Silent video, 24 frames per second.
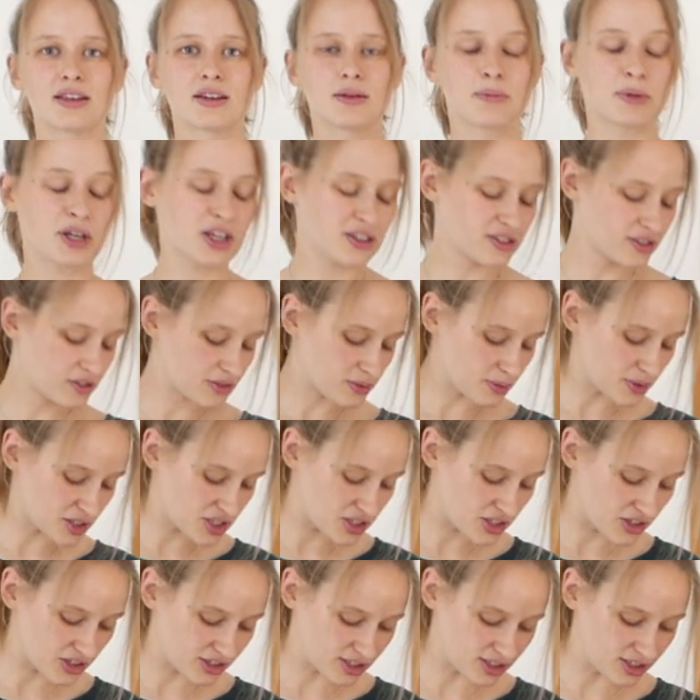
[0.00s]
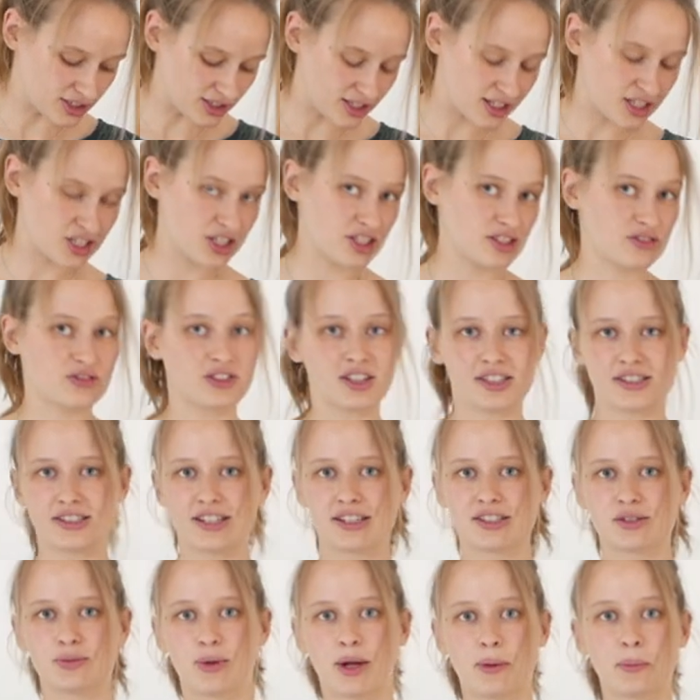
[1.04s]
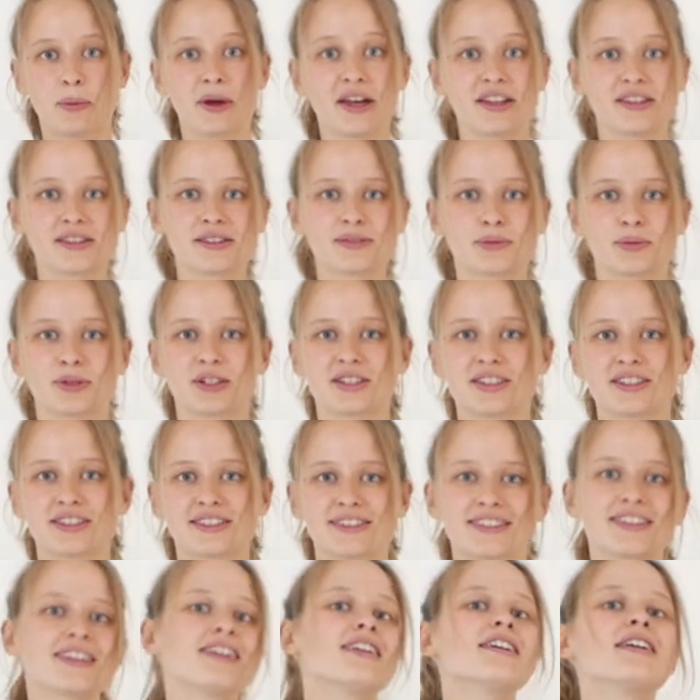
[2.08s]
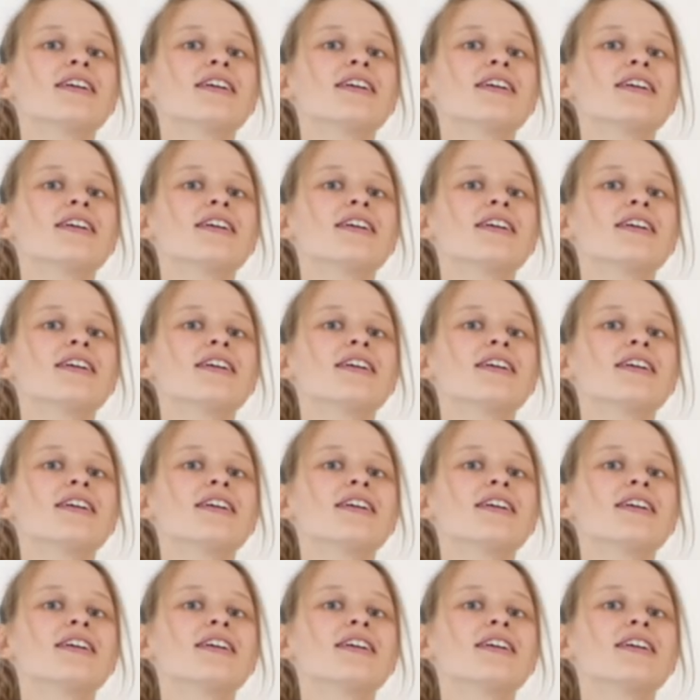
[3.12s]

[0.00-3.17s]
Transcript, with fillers: because of the material it just feels like sweatpants, which is